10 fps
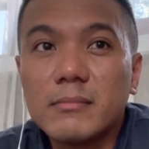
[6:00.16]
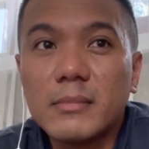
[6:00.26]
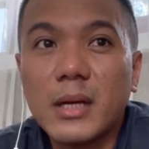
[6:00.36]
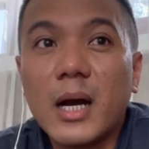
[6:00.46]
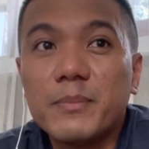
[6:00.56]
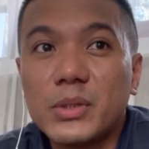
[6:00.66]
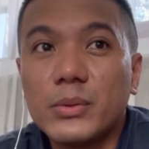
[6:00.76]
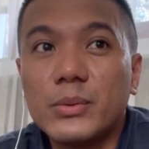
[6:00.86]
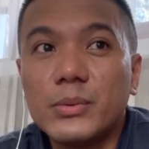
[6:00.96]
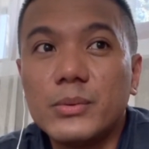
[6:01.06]
up
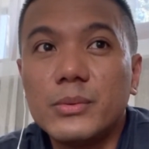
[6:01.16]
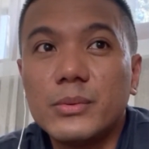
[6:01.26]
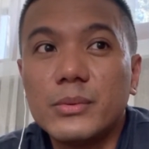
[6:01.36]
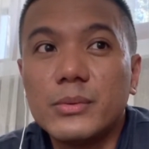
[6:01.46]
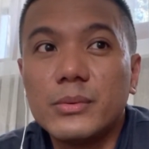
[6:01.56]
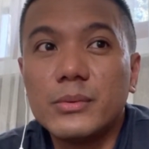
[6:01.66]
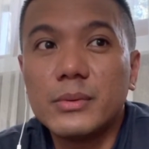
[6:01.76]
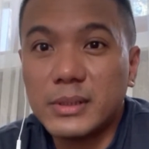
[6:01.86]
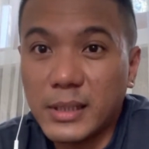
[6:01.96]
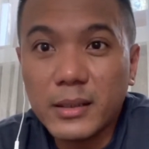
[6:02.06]
to
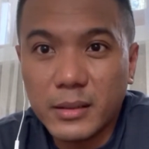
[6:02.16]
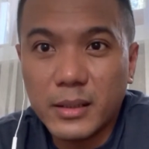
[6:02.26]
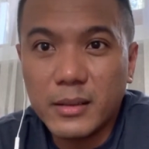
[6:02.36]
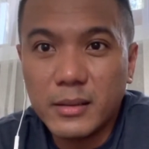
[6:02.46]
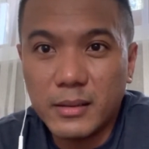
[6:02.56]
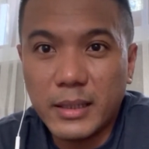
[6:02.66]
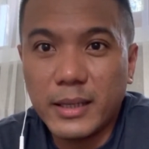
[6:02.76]
standard, like